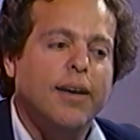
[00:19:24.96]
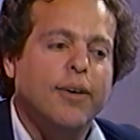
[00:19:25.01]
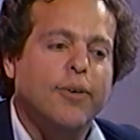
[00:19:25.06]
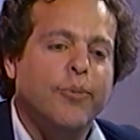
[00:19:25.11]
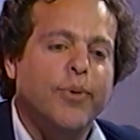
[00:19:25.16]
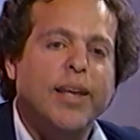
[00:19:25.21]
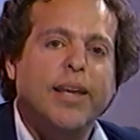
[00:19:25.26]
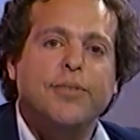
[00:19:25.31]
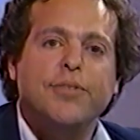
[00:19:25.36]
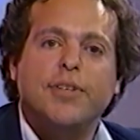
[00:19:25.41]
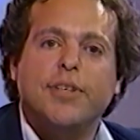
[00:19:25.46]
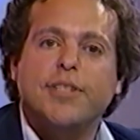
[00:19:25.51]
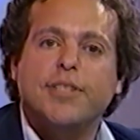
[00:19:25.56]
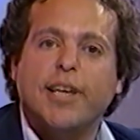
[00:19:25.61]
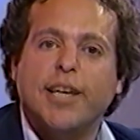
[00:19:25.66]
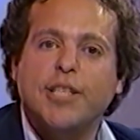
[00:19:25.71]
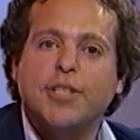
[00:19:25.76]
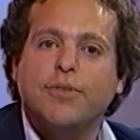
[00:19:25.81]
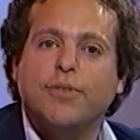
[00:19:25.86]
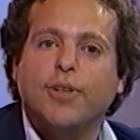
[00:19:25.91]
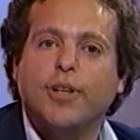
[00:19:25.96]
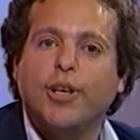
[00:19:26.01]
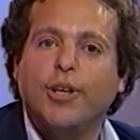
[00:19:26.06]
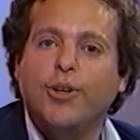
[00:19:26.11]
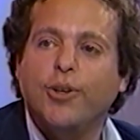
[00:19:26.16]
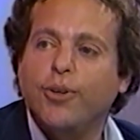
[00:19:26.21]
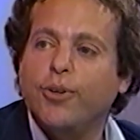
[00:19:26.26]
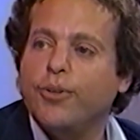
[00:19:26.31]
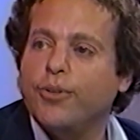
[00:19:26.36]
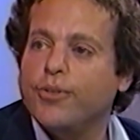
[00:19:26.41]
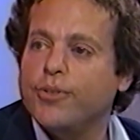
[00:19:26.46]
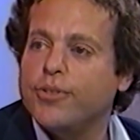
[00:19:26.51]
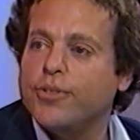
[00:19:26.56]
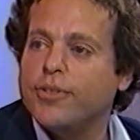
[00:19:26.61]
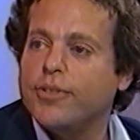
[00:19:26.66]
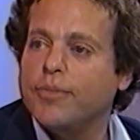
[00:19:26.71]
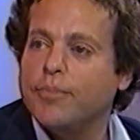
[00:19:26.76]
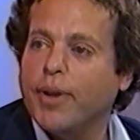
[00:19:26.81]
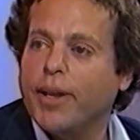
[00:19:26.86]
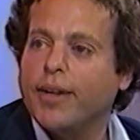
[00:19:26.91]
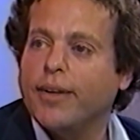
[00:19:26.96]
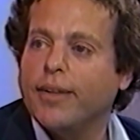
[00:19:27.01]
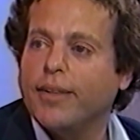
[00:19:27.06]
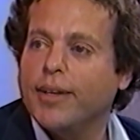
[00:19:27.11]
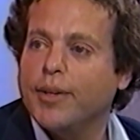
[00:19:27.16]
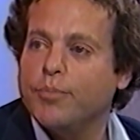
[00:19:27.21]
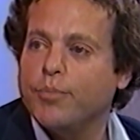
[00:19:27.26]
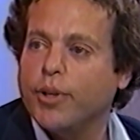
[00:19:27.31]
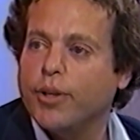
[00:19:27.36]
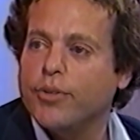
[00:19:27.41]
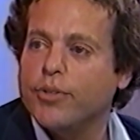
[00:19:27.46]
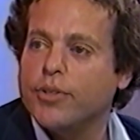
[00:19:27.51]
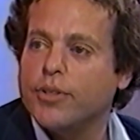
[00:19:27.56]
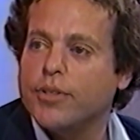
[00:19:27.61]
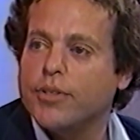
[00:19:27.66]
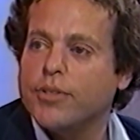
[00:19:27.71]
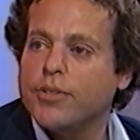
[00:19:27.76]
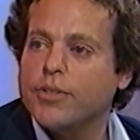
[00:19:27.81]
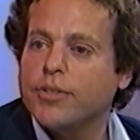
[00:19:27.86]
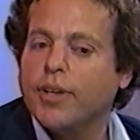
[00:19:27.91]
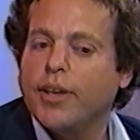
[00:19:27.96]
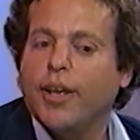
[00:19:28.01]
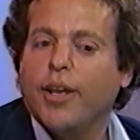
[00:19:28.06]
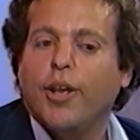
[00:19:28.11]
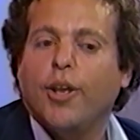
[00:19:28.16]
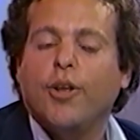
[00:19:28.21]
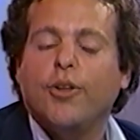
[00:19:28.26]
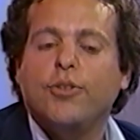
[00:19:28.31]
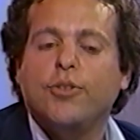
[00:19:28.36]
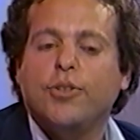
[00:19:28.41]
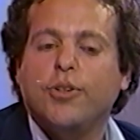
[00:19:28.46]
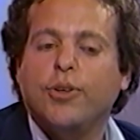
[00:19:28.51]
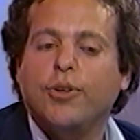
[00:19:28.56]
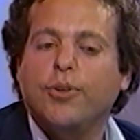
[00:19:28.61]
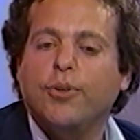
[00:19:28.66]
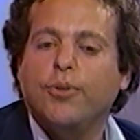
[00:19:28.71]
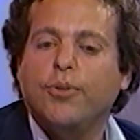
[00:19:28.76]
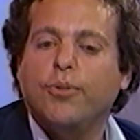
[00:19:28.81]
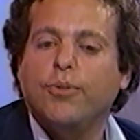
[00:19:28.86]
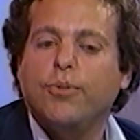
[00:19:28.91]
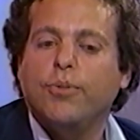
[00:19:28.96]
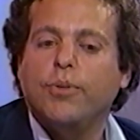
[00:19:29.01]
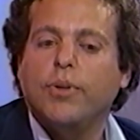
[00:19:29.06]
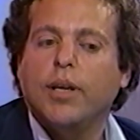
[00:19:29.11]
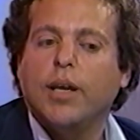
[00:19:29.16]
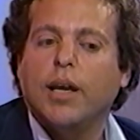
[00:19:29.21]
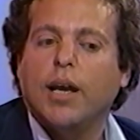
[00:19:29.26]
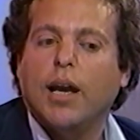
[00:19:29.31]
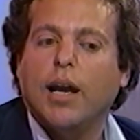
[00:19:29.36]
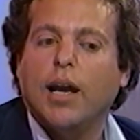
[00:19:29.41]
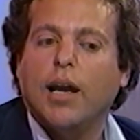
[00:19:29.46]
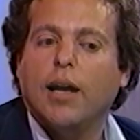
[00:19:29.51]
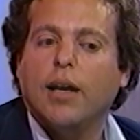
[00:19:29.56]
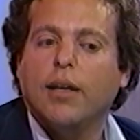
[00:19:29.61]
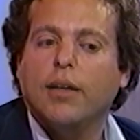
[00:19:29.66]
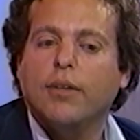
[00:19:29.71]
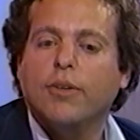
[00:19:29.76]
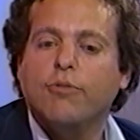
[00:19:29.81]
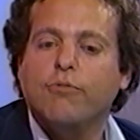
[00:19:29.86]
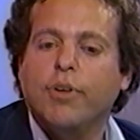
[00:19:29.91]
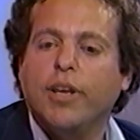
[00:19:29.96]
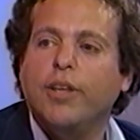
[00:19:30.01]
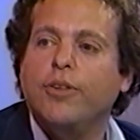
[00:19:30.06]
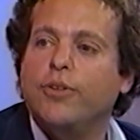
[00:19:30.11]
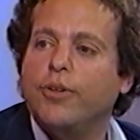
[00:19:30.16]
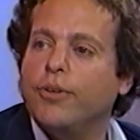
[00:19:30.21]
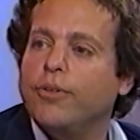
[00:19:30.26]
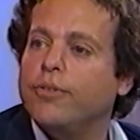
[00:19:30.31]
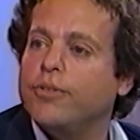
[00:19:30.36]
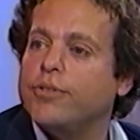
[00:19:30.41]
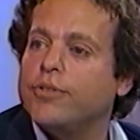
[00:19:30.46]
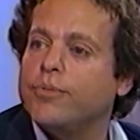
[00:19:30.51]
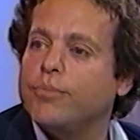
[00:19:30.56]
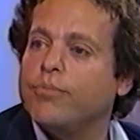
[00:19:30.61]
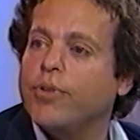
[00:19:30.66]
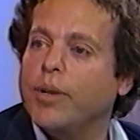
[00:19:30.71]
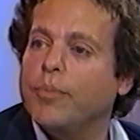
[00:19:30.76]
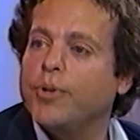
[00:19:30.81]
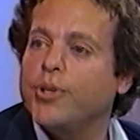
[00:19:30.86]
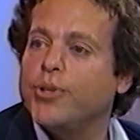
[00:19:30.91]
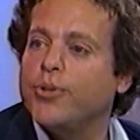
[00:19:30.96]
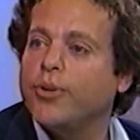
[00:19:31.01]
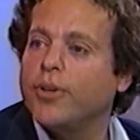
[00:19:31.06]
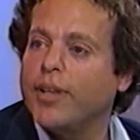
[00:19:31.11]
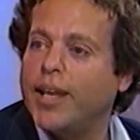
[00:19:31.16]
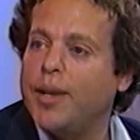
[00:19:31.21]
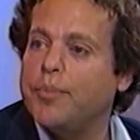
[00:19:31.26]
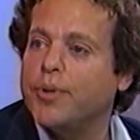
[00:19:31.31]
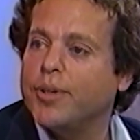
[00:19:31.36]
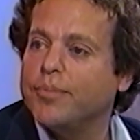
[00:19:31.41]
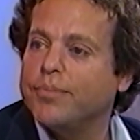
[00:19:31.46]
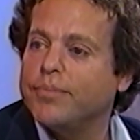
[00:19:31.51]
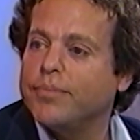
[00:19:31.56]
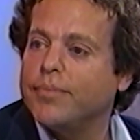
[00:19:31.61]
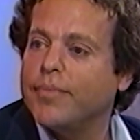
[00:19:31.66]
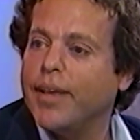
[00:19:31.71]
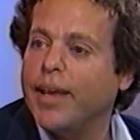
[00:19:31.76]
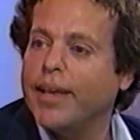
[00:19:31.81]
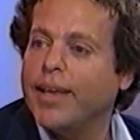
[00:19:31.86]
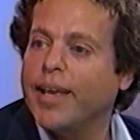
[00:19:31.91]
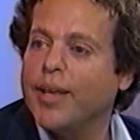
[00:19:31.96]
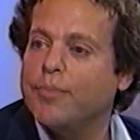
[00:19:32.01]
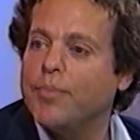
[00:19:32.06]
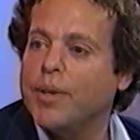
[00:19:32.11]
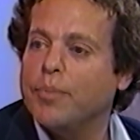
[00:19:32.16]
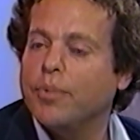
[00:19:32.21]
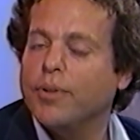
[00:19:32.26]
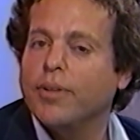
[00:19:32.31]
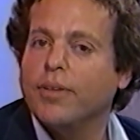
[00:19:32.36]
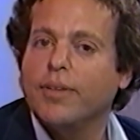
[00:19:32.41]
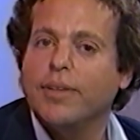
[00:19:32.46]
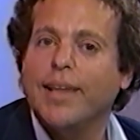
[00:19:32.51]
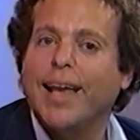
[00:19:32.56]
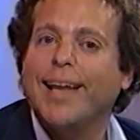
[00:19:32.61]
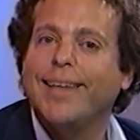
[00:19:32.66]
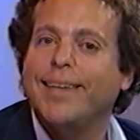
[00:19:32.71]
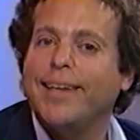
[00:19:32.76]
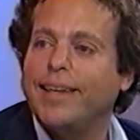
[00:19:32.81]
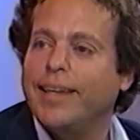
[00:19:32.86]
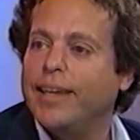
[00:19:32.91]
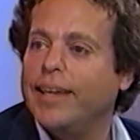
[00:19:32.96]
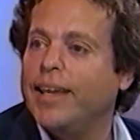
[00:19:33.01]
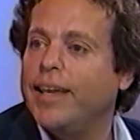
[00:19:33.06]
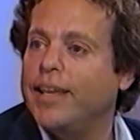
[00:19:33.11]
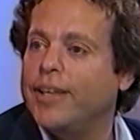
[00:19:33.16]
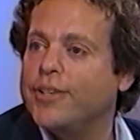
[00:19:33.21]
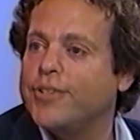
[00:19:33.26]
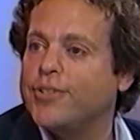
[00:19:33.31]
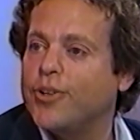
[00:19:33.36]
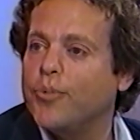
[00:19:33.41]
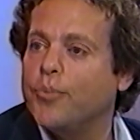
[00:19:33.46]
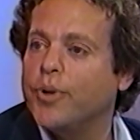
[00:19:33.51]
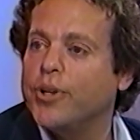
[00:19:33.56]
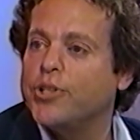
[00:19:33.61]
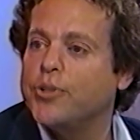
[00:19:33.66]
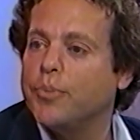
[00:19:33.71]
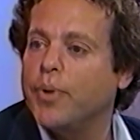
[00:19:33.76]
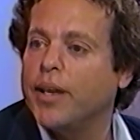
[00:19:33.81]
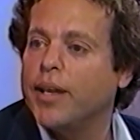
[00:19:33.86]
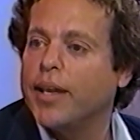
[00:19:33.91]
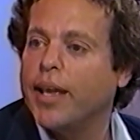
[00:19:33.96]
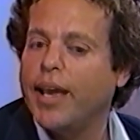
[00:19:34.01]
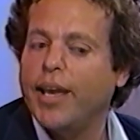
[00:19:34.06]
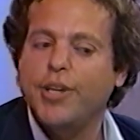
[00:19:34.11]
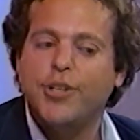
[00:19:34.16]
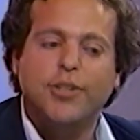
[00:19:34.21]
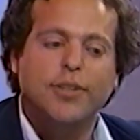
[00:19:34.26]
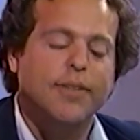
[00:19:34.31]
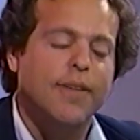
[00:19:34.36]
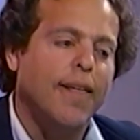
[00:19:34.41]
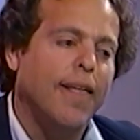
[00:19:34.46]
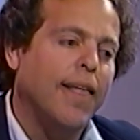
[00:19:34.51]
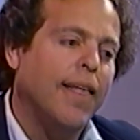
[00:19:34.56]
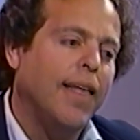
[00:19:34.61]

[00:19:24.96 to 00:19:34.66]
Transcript: We have successfully used medical hypnosis to reduce premature labor and get people not to need so much medication.